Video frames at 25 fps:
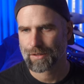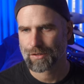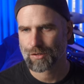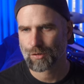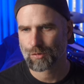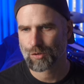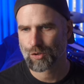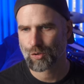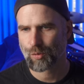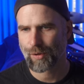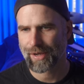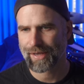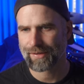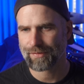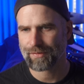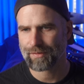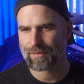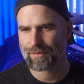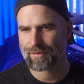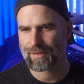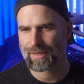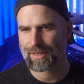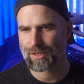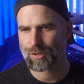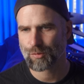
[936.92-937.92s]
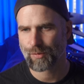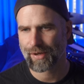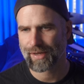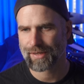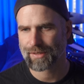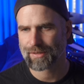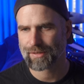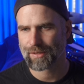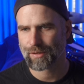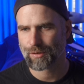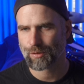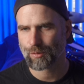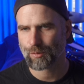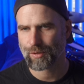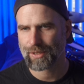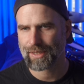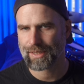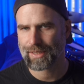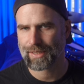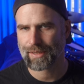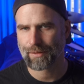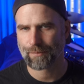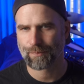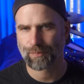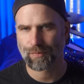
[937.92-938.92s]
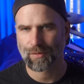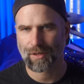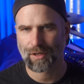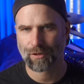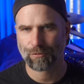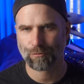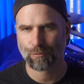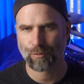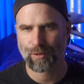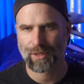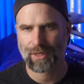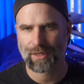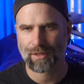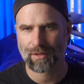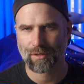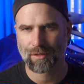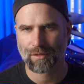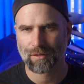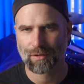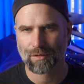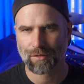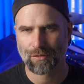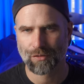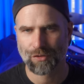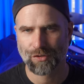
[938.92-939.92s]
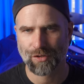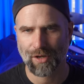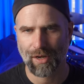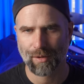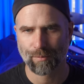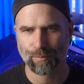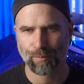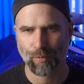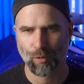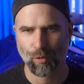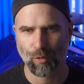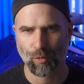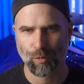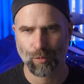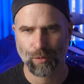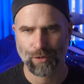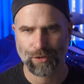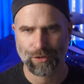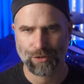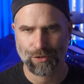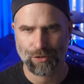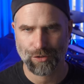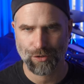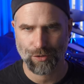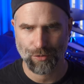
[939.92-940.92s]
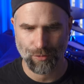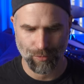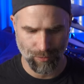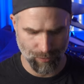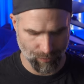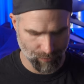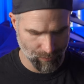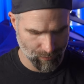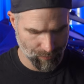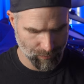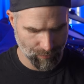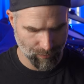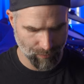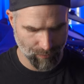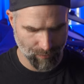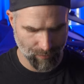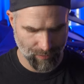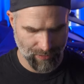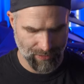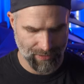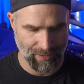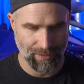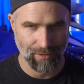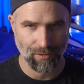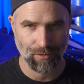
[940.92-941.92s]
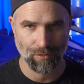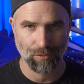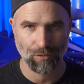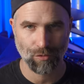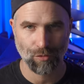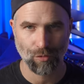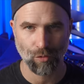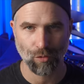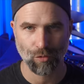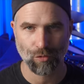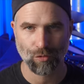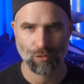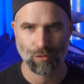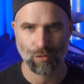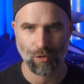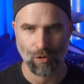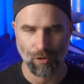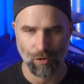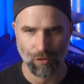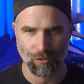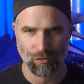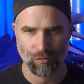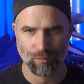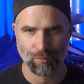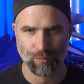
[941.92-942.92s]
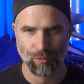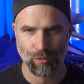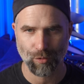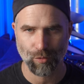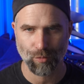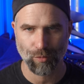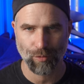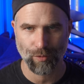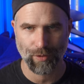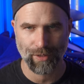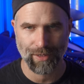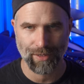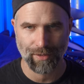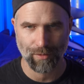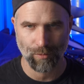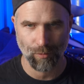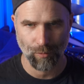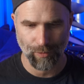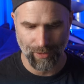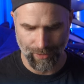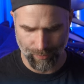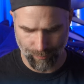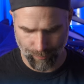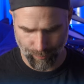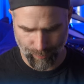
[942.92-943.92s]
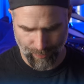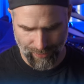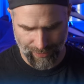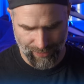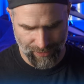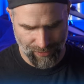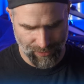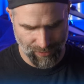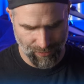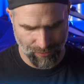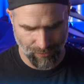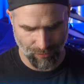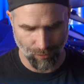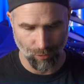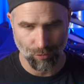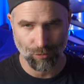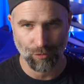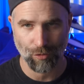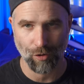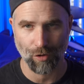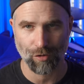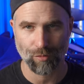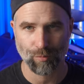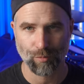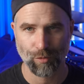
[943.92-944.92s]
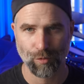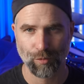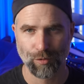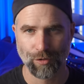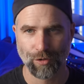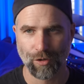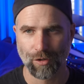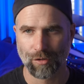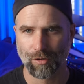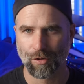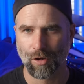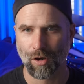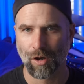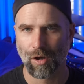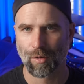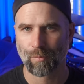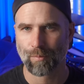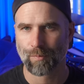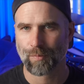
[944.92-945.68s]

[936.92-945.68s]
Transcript: So twenty, twenty-three, if we jump over to the Doctor Hans Brewery webpage, doctor hans brewery dot com.